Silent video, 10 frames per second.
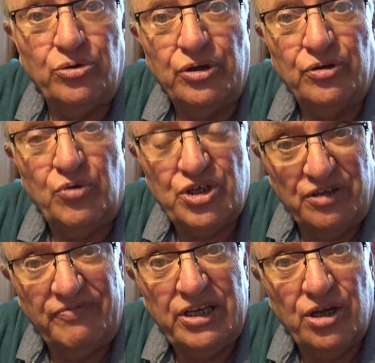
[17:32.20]
you can
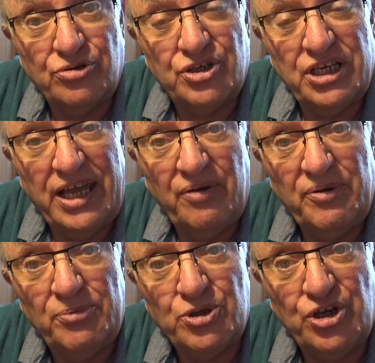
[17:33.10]
watch the video to see how
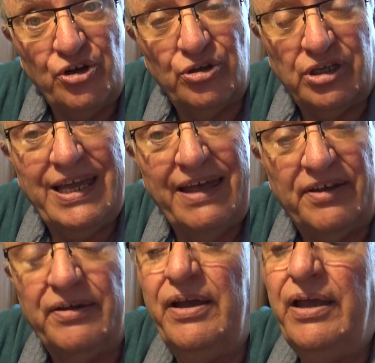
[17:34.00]
he puts it all
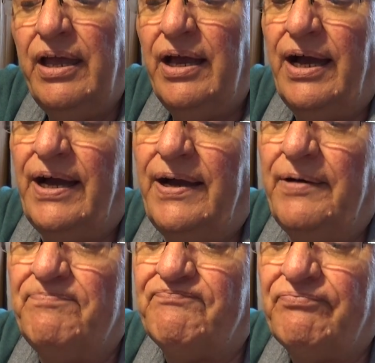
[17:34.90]
together,
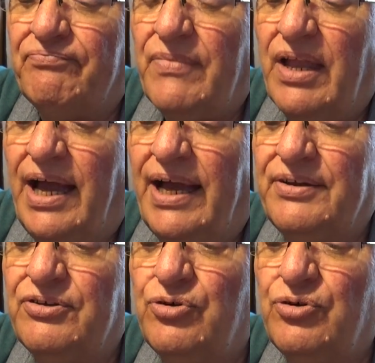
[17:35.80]
and